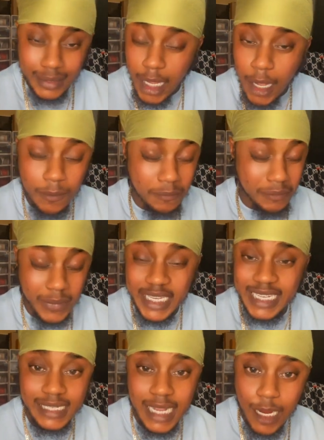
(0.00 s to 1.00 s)
a
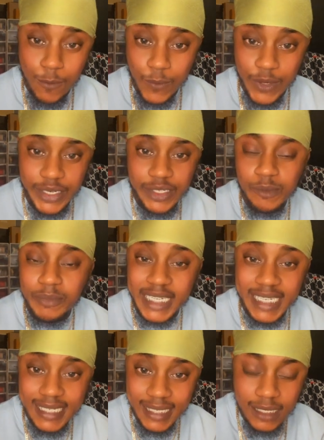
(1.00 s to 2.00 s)
million times worse, but
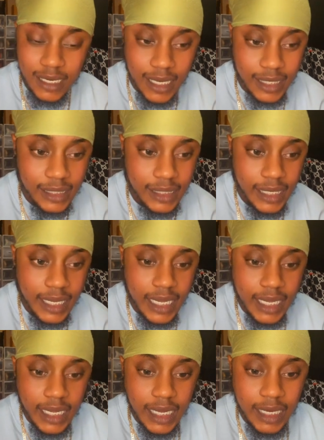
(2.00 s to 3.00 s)
it did not.
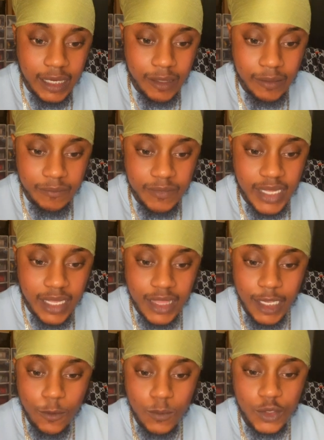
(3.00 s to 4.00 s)

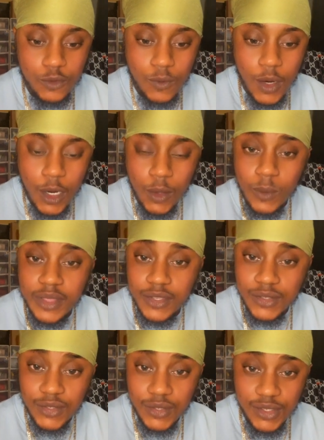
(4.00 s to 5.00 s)
Nothing was wrong with the
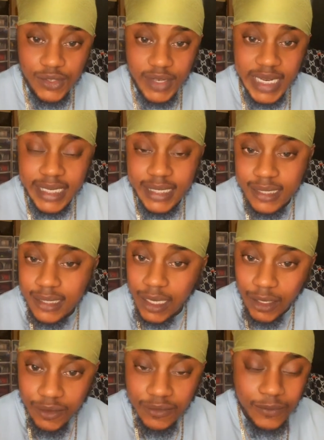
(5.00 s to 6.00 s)
surgery
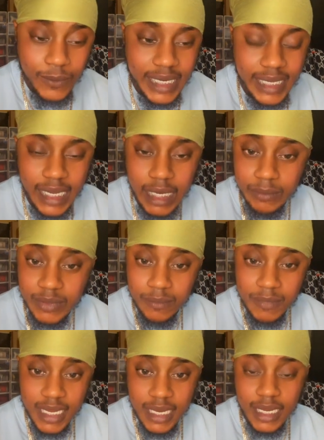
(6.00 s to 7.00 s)
itself. When it came to
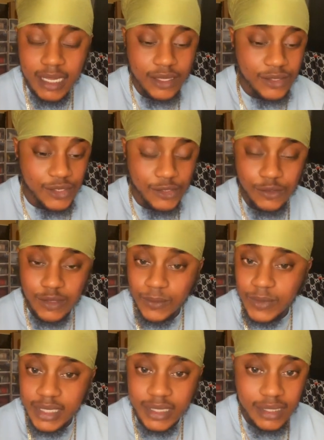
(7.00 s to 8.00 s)
me, the surgery
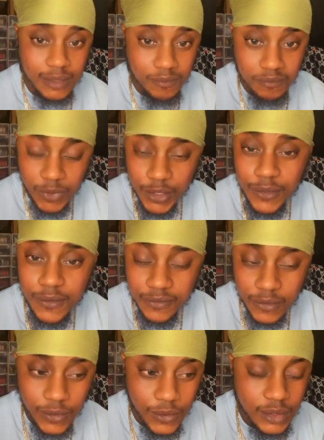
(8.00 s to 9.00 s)
was
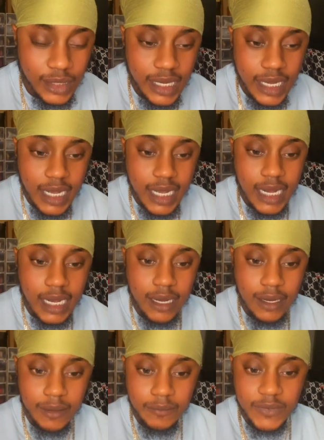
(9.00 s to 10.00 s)
beautiful.
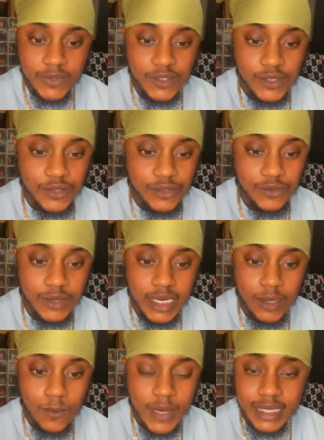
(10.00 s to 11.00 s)
The surgery
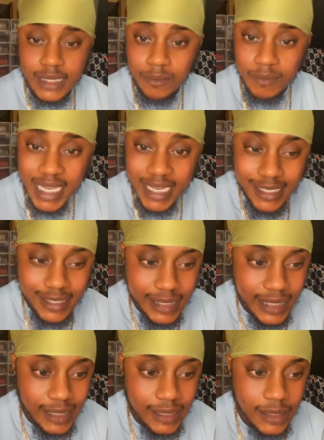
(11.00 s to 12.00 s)
went
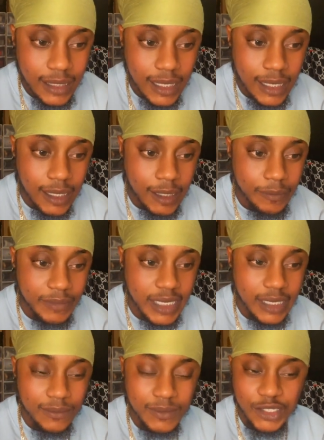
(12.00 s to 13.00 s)
amazing.
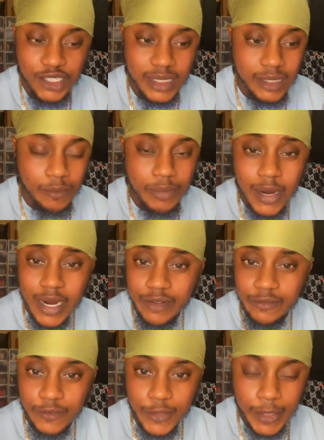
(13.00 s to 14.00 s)
It was just apart
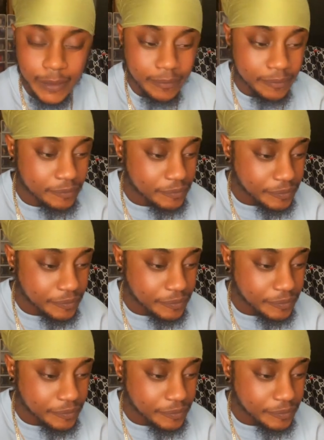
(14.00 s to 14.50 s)
from